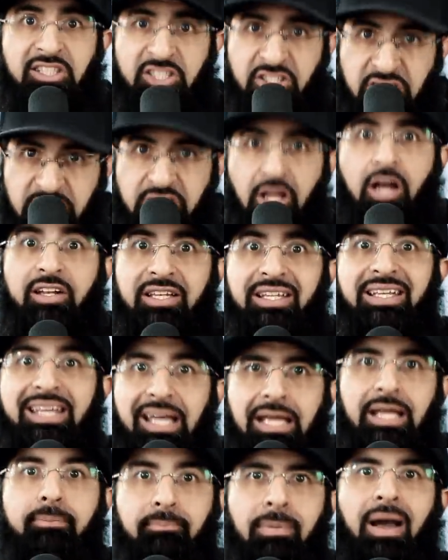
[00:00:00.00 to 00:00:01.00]

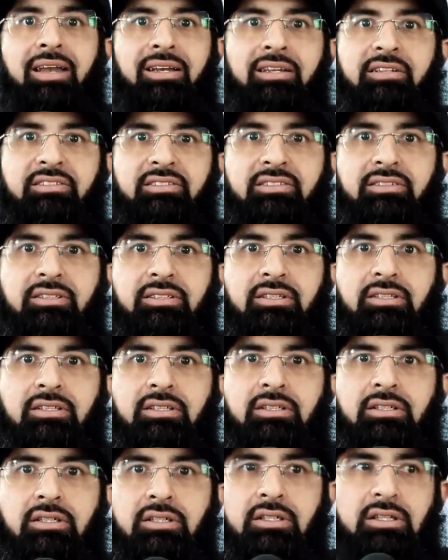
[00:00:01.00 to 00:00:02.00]
Studying manners.
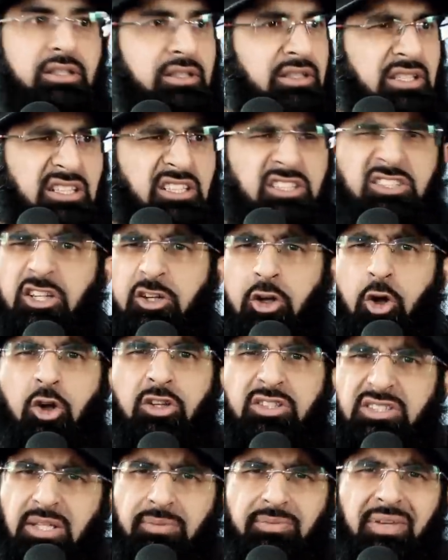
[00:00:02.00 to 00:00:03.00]
This is a
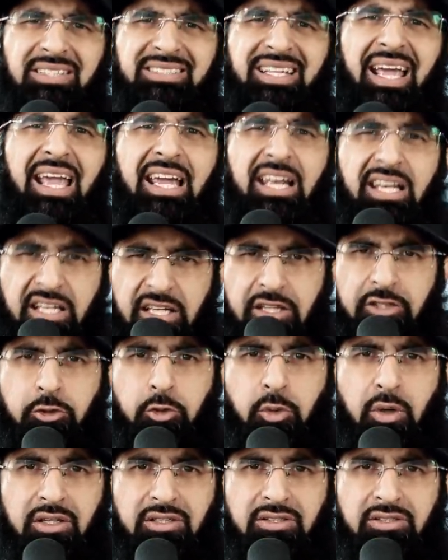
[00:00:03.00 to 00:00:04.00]
concept that's alien to